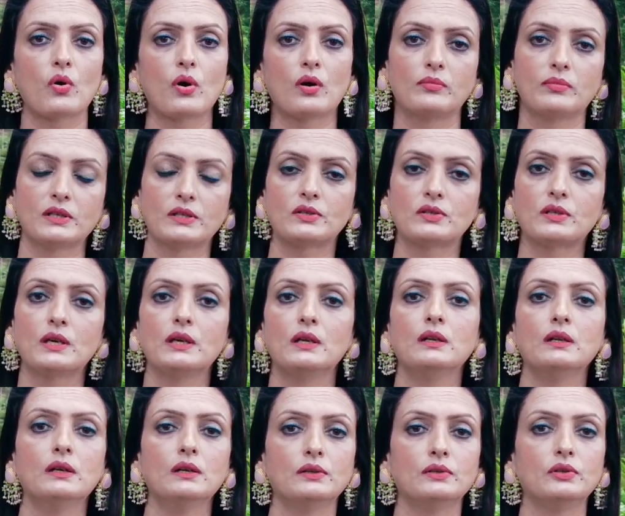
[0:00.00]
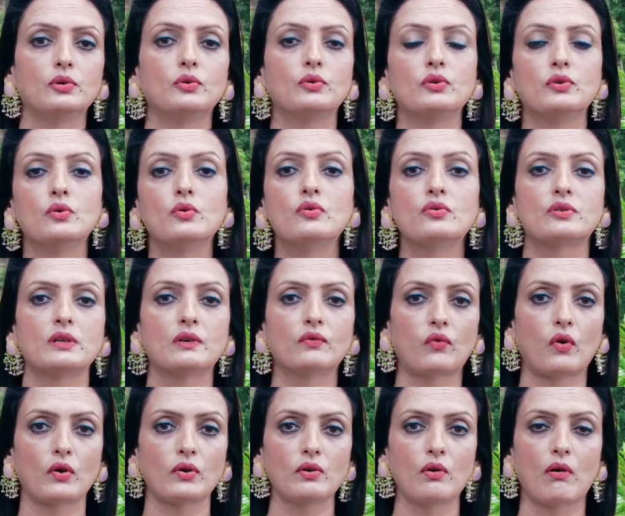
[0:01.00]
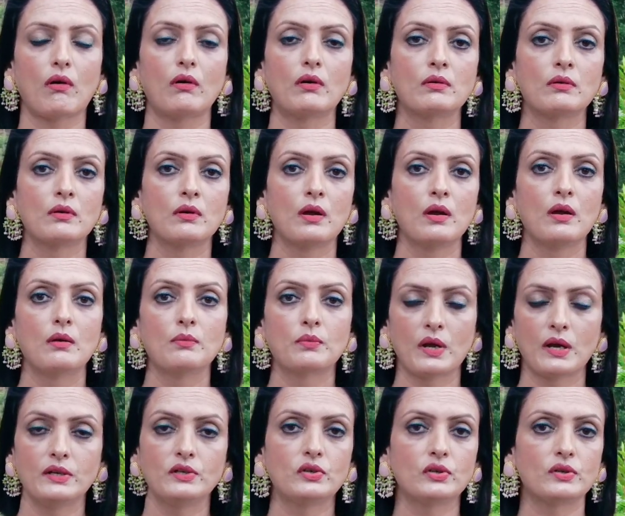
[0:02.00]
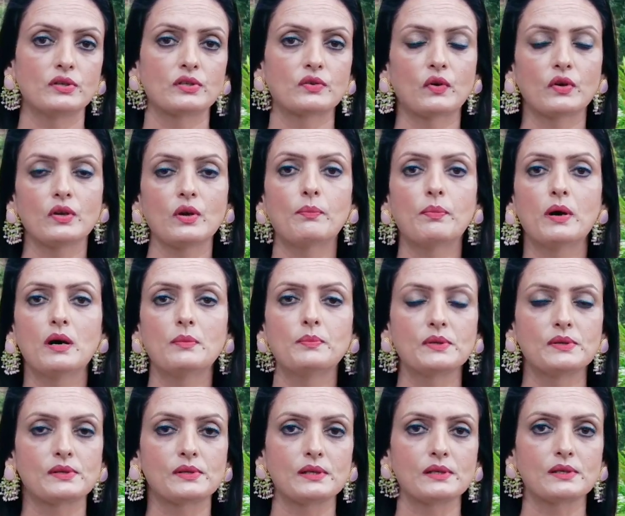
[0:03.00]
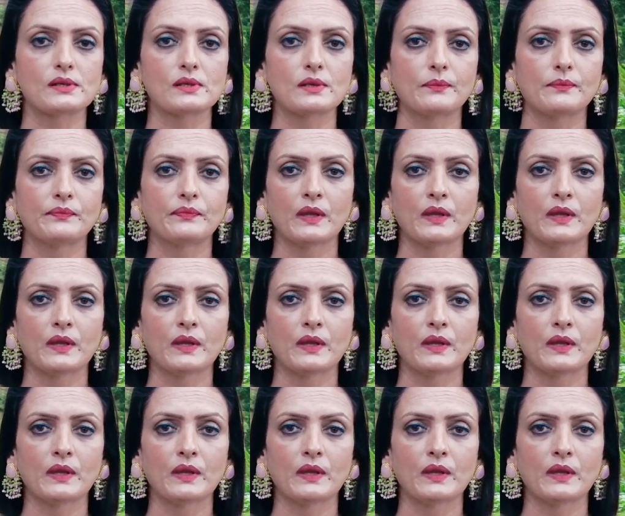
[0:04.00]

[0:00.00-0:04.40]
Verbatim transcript: God, but still you use it for your pleasures, for your purposes.